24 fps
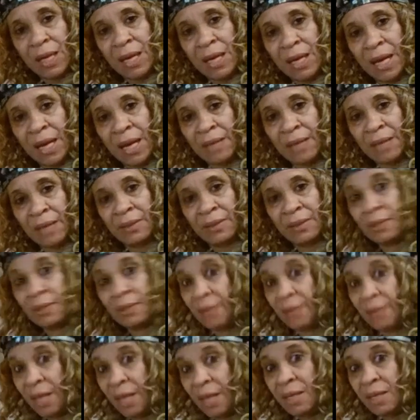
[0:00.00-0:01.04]
And
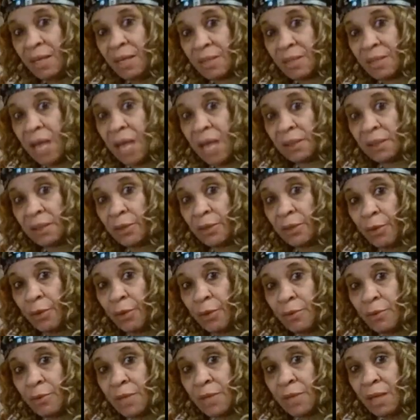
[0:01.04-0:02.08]
today is actually
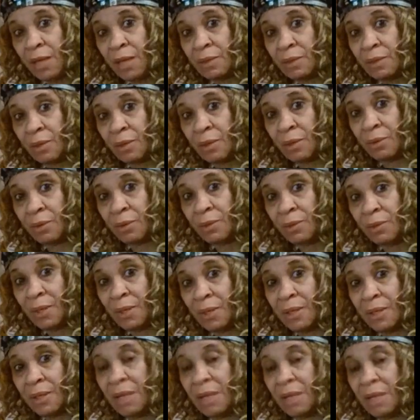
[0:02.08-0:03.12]
Thursday, so
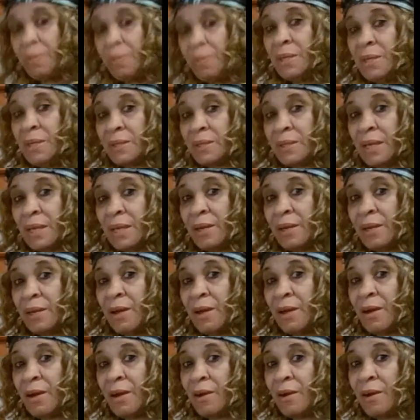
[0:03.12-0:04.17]
that means that
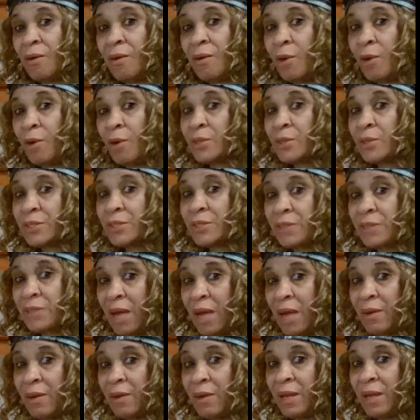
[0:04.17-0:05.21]
on
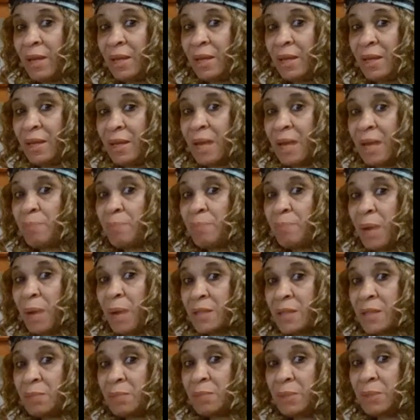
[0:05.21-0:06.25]
Saturday and
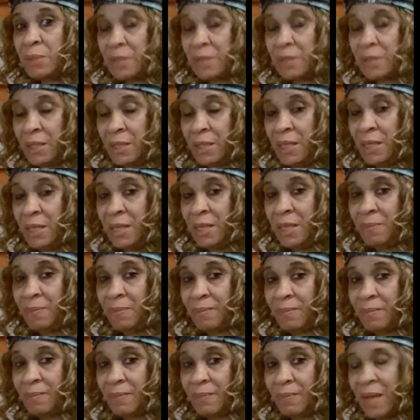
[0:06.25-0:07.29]
possibly Sunday,
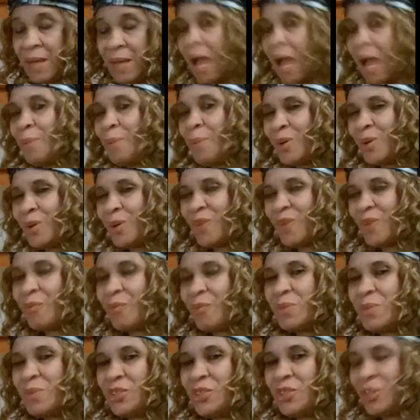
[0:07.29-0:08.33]
I'll be cooking for
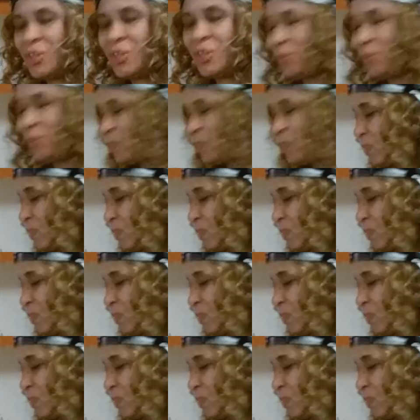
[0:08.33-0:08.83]
Mr. Joe.